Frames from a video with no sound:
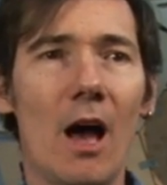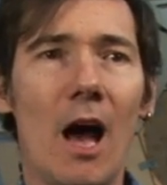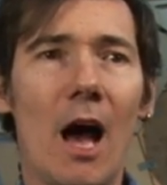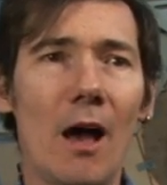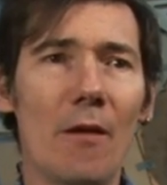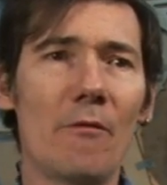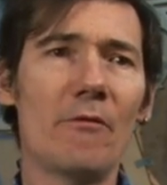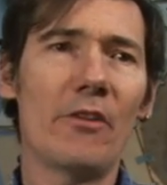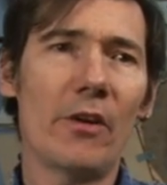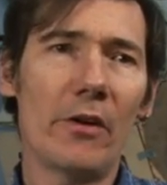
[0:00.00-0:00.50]

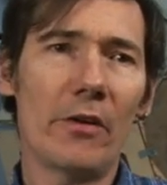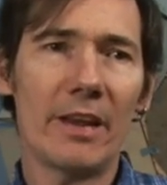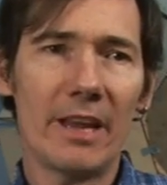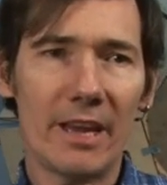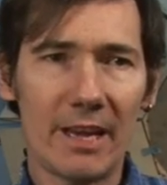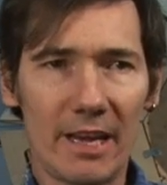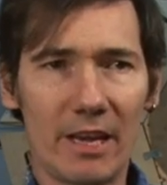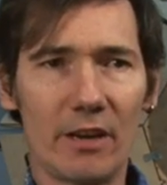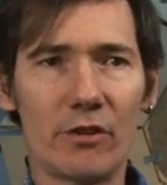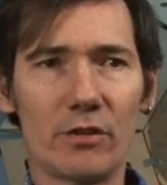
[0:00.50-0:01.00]
I'm very
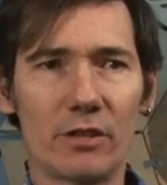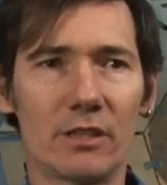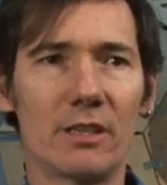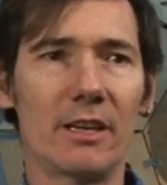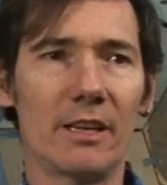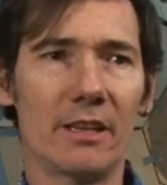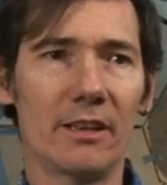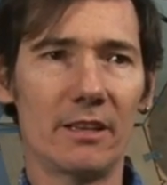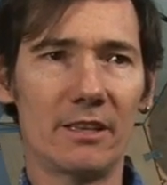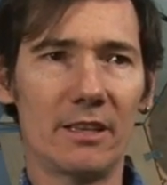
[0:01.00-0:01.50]

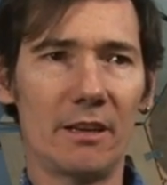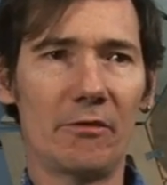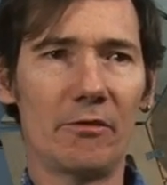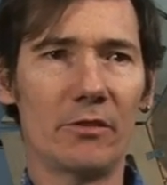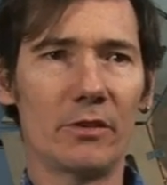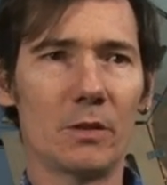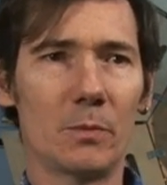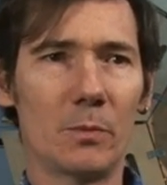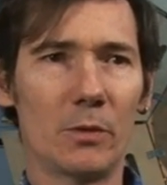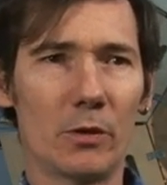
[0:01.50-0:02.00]
interested in the
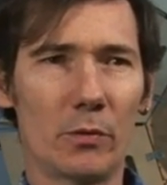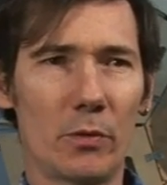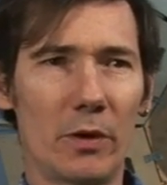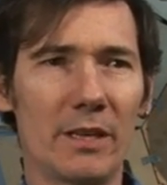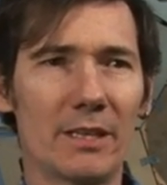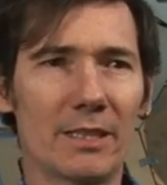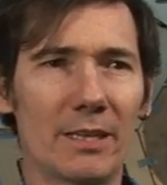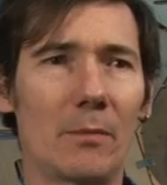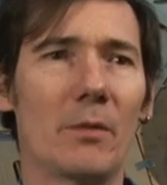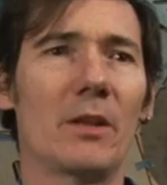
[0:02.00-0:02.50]
difference
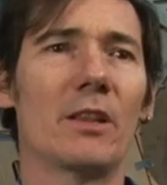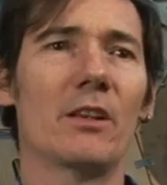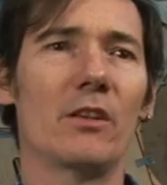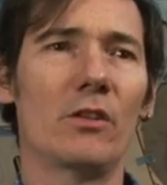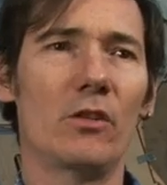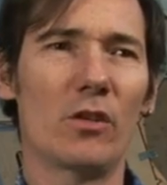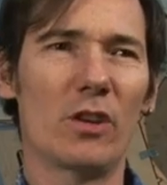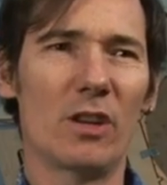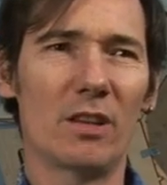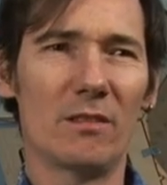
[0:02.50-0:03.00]
between something that
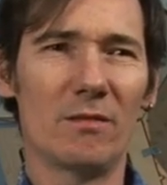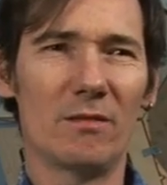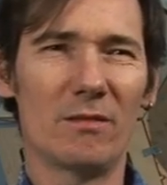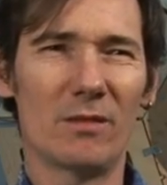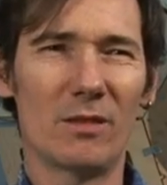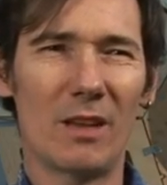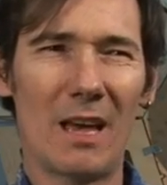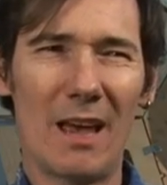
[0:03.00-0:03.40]
you can